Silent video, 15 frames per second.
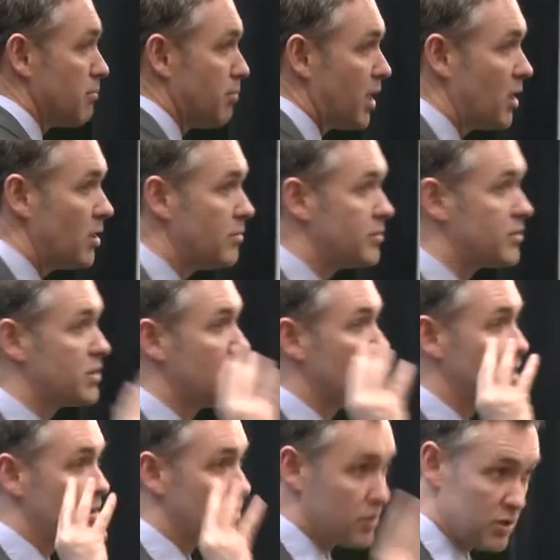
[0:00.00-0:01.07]
opposed,
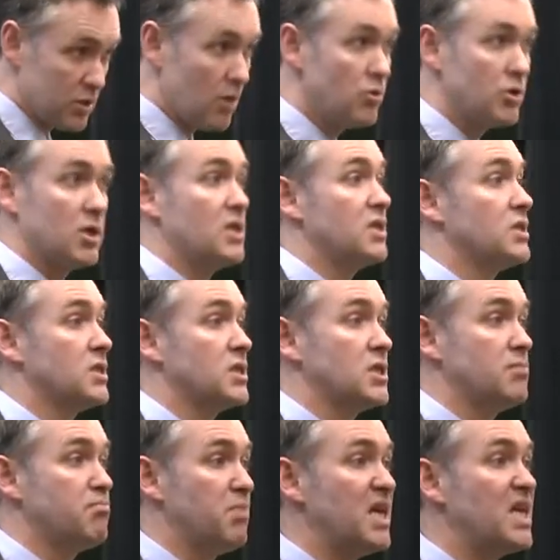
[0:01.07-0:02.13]
the
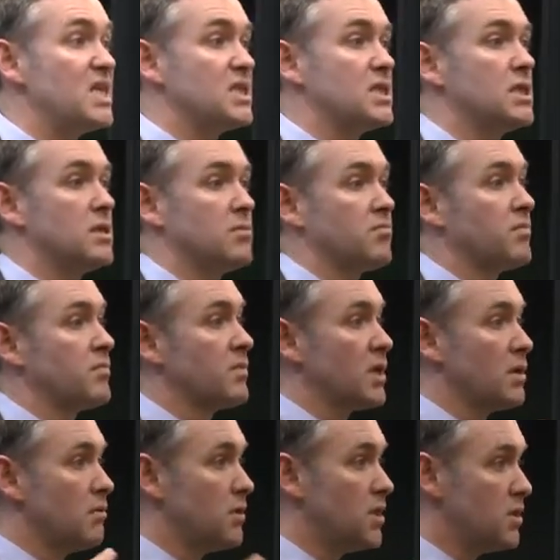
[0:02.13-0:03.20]
socialists split,
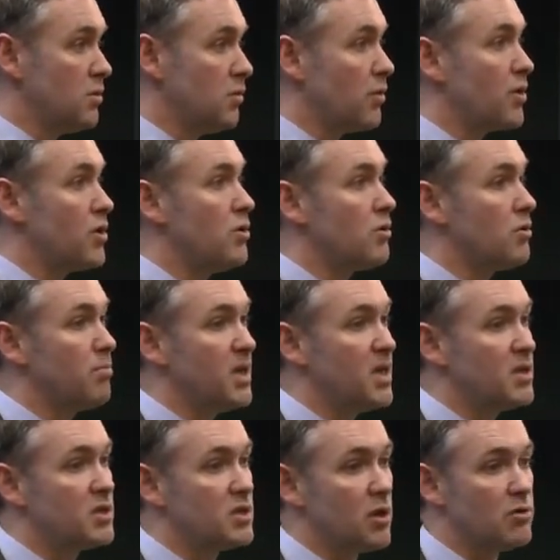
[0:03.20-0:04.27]
with Northern
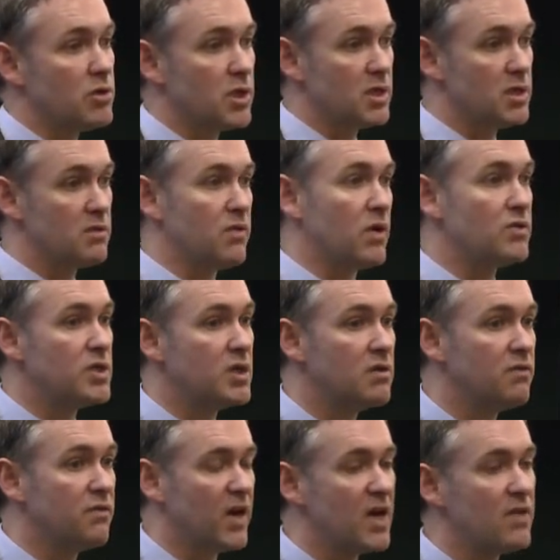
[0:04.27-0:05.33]
European socialists voting in
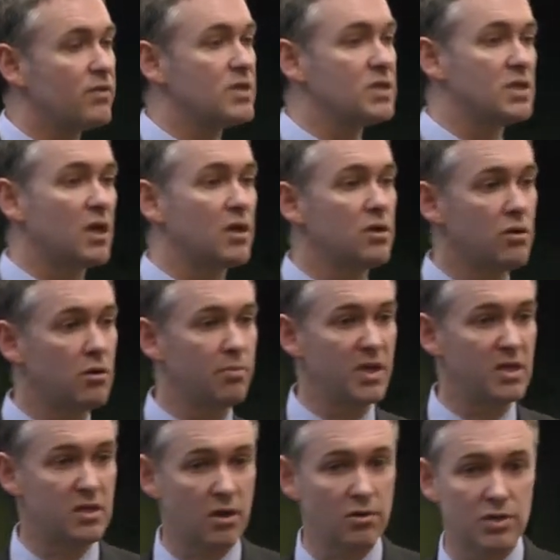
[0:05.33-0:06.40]
favour and Southern
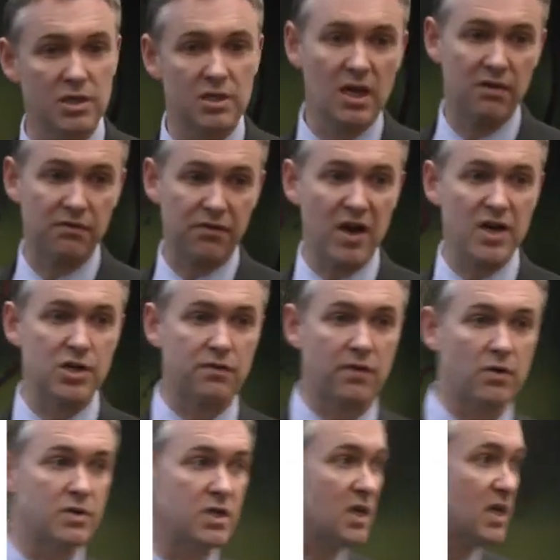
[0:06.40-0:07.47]
European socialists and French voting